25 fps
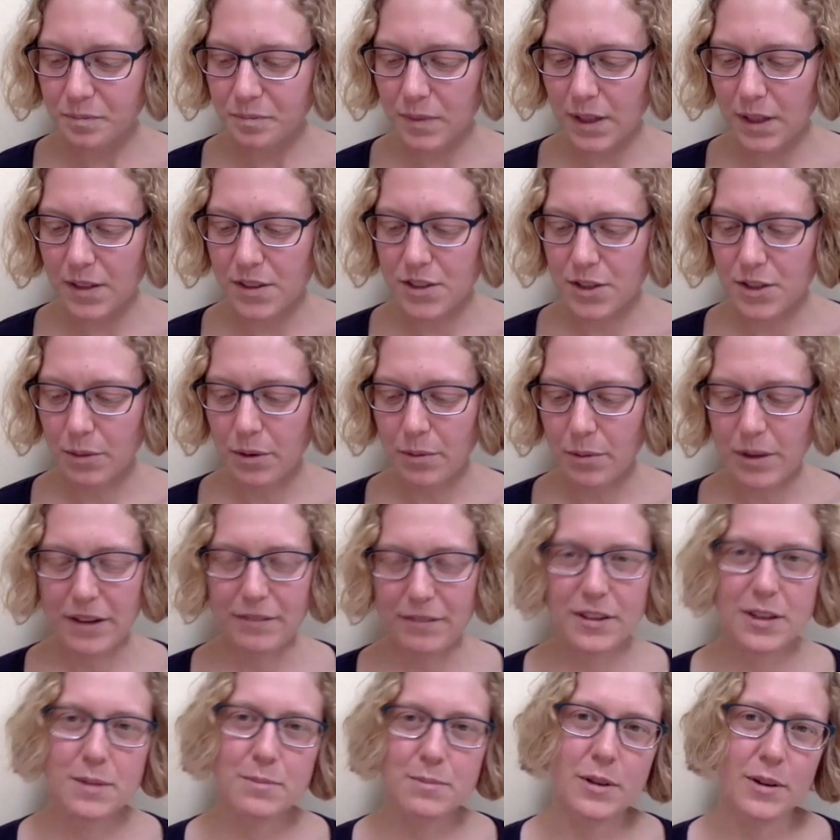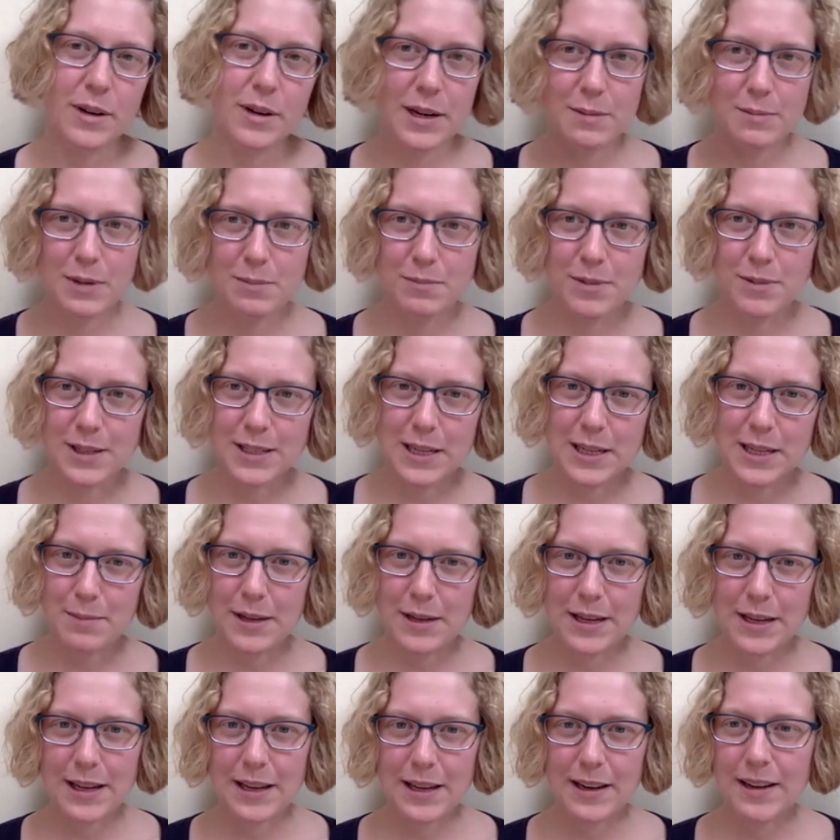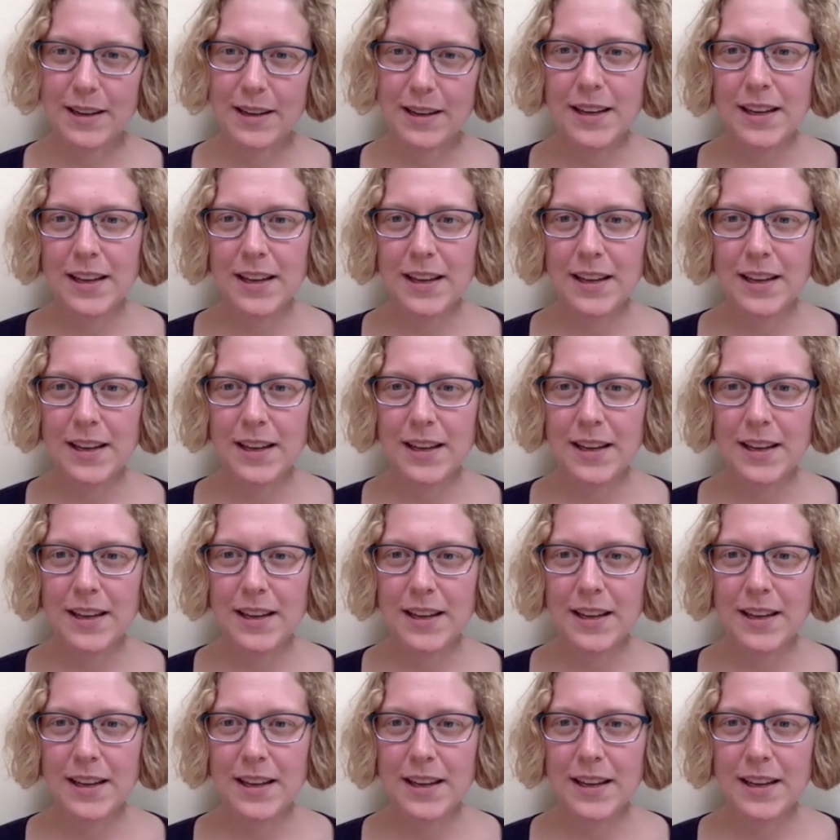So when we have community members coming in